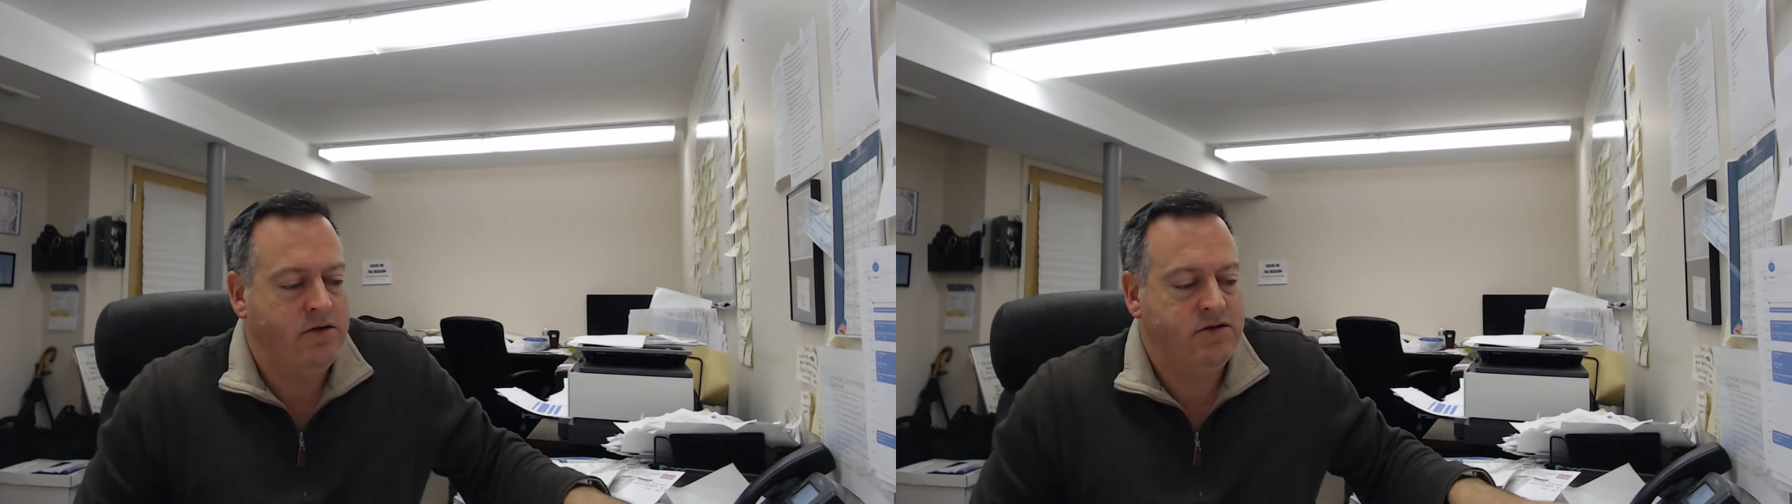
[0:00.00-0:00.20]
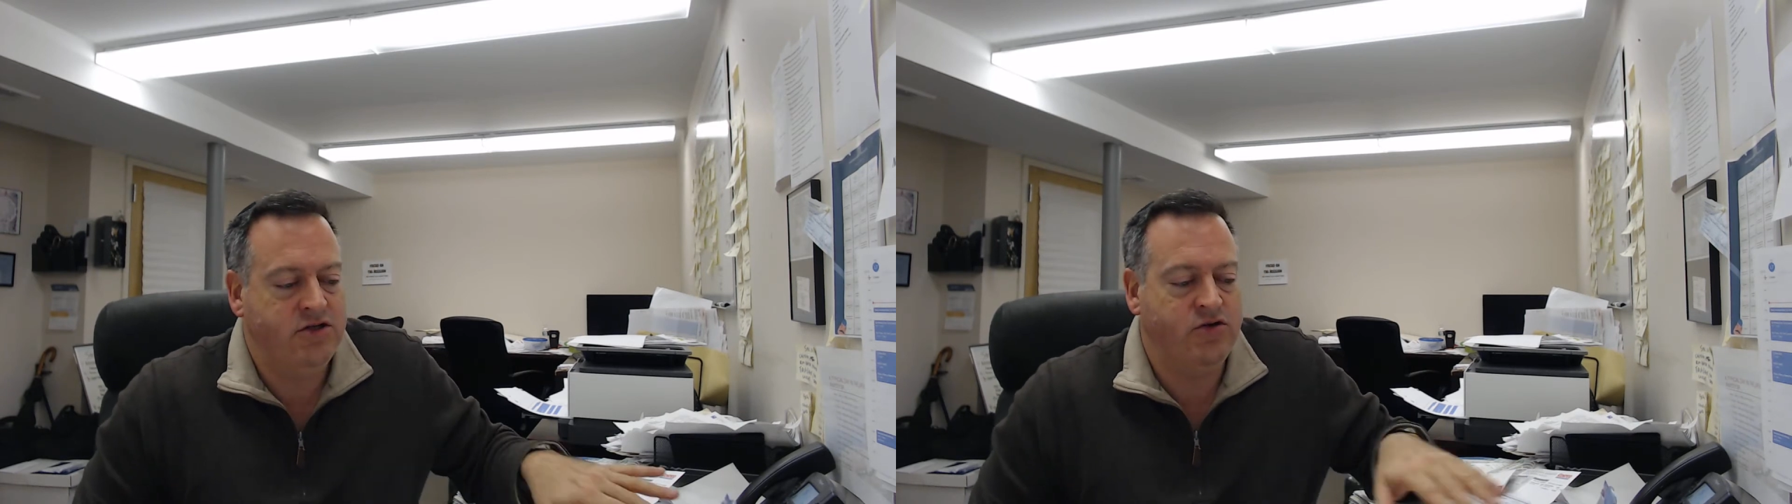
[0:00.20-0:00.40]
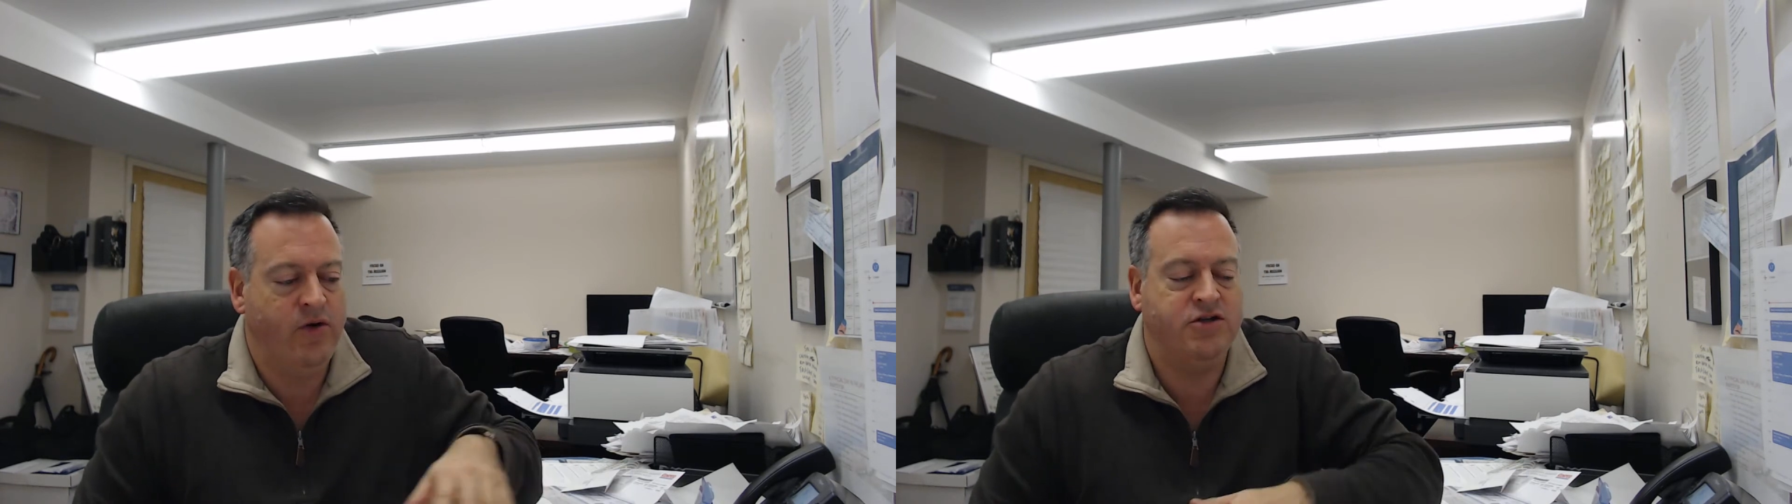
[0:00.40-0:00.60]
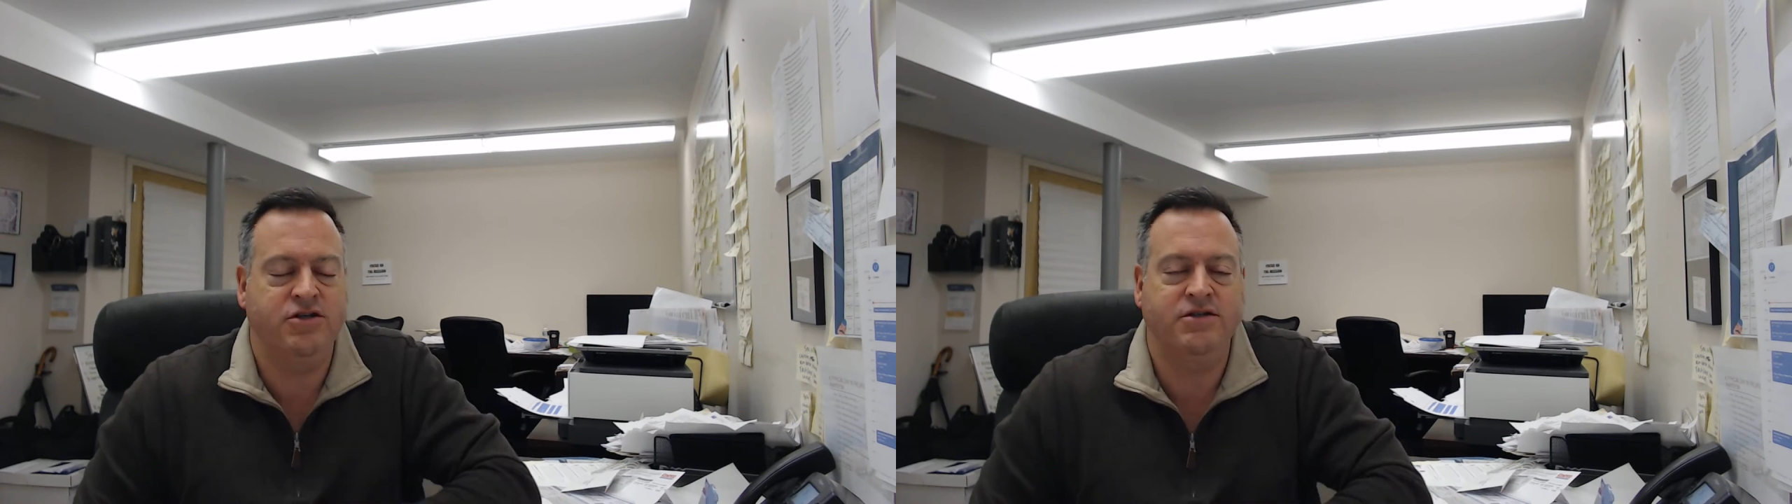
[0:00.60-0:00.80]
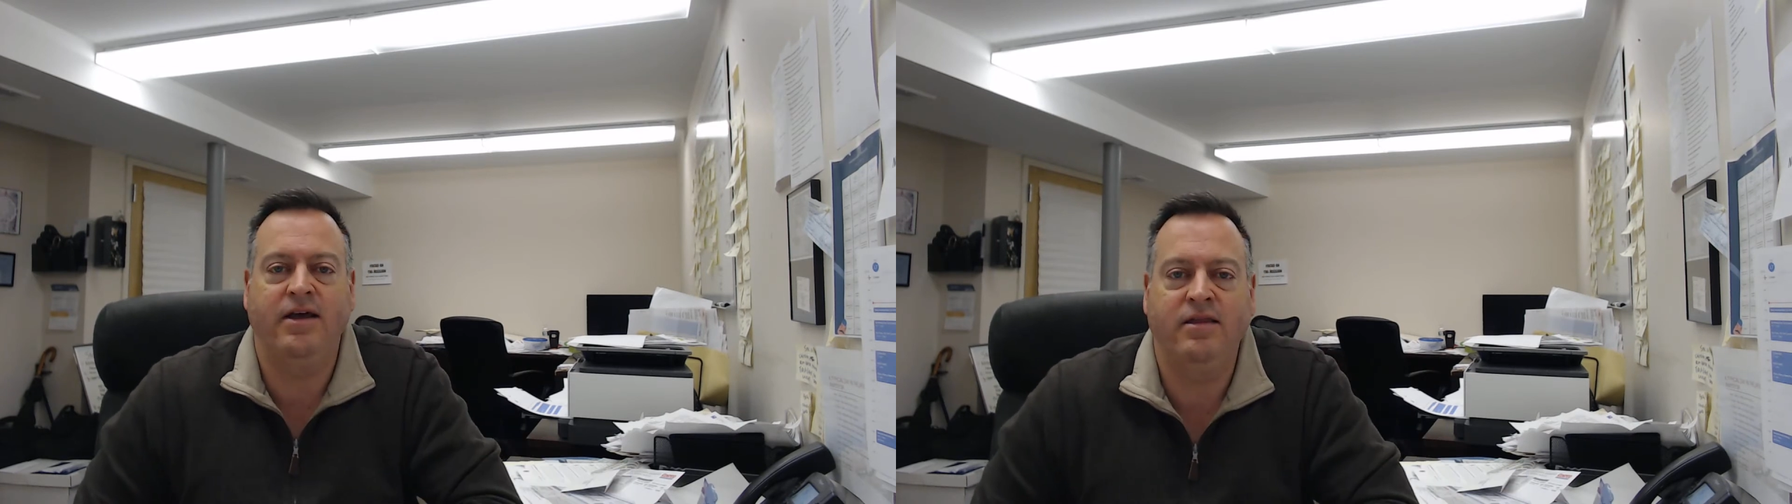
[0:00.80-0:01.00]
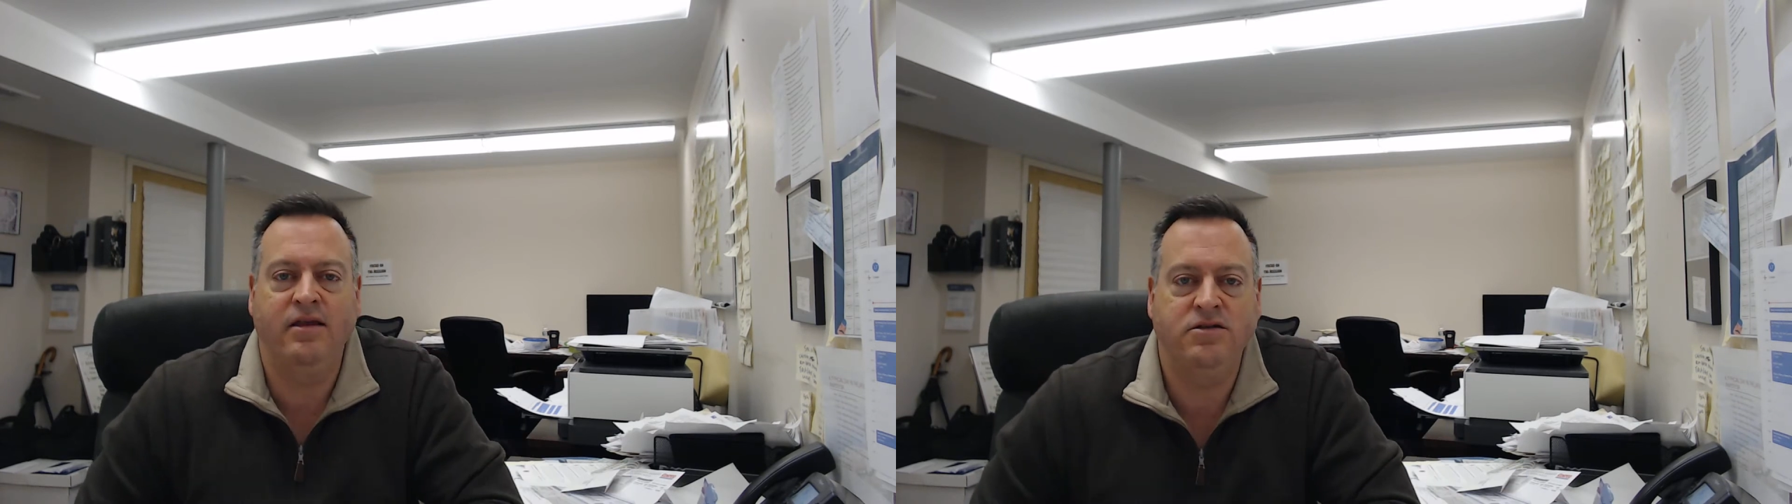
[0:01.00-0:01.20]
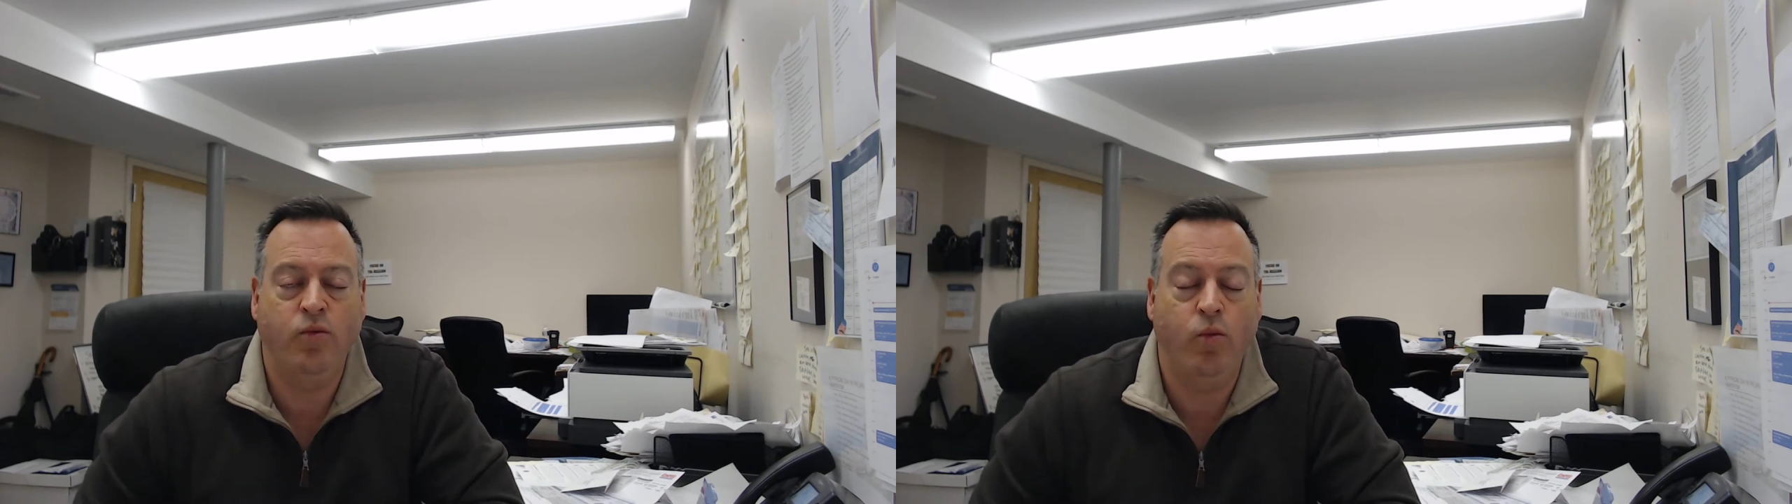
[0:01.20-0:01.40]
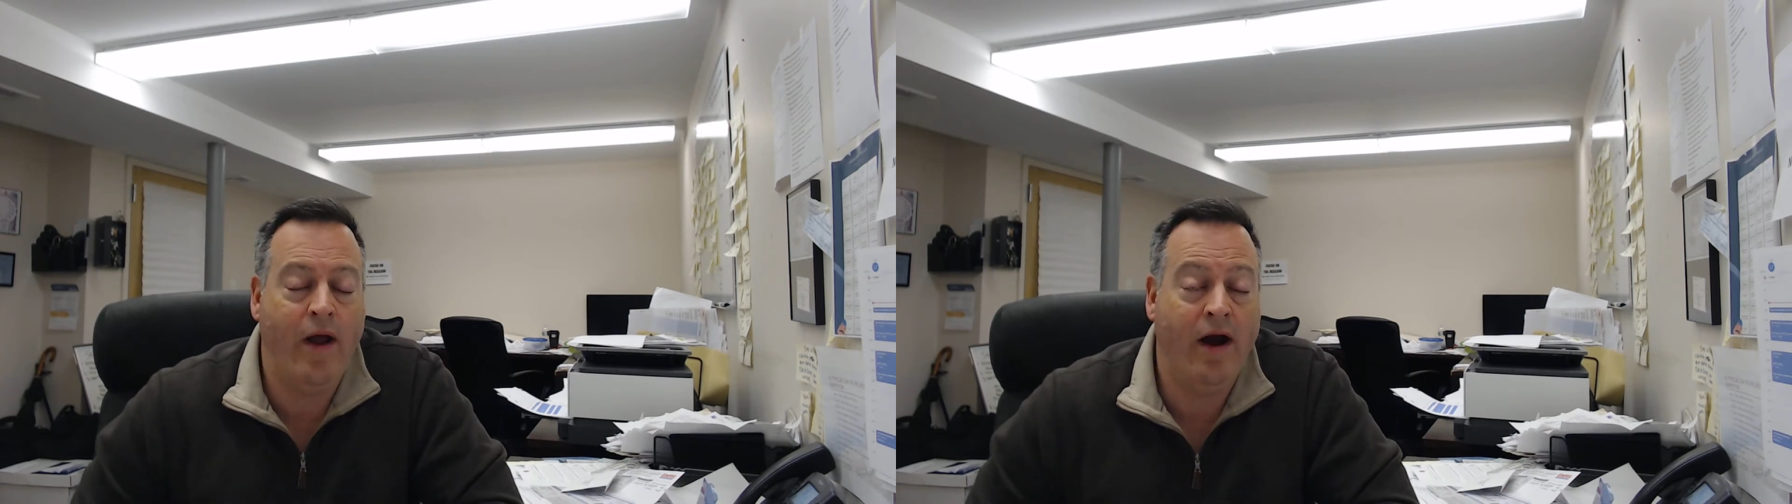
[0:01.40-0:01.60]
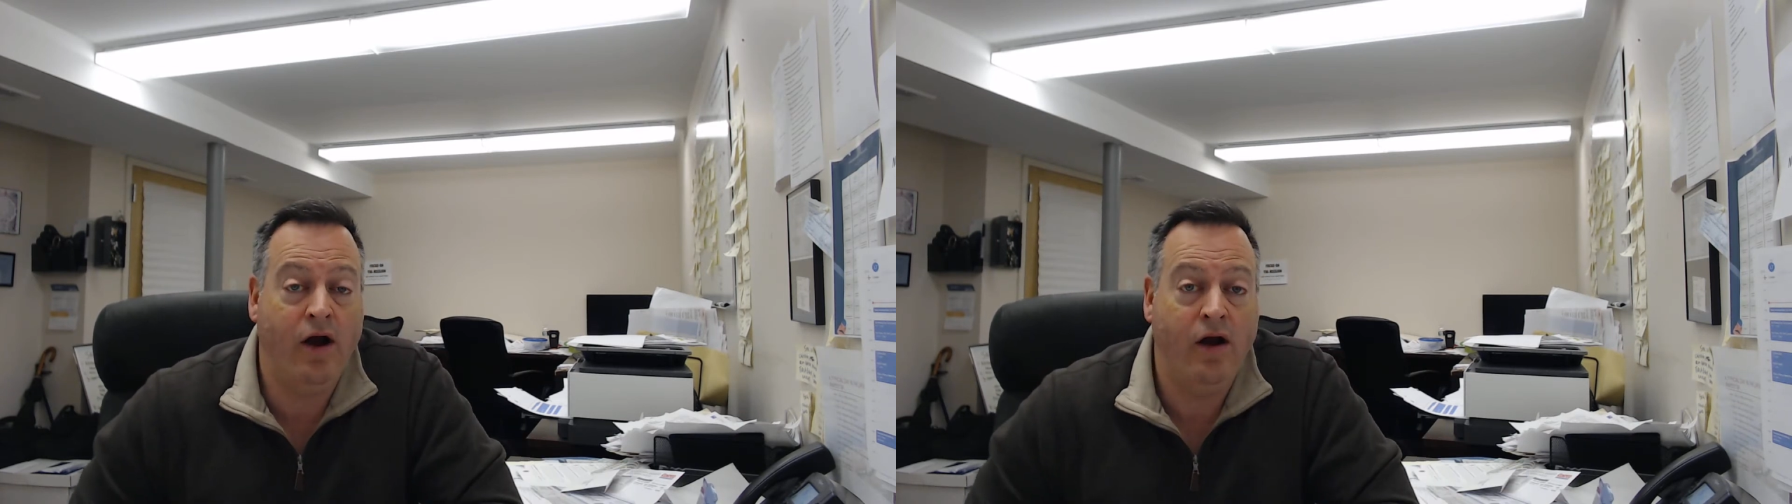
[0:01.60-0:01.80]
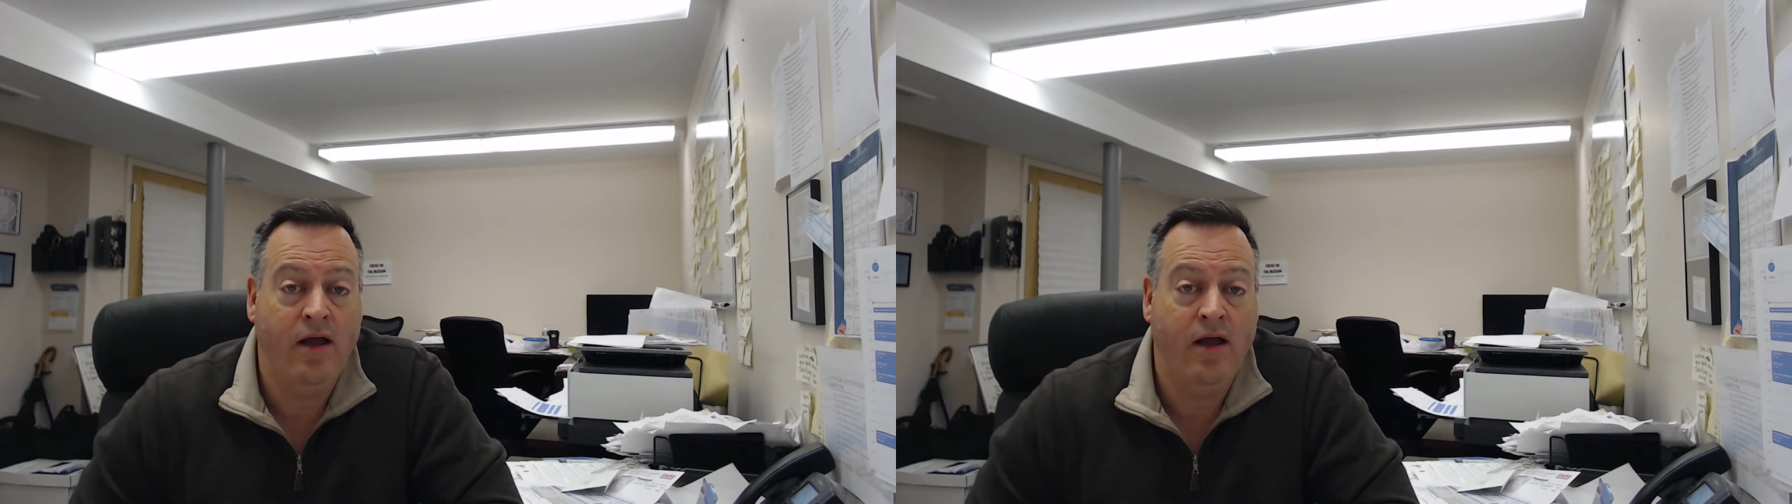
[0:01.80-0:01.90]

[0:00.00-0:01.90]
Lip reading: situations like this where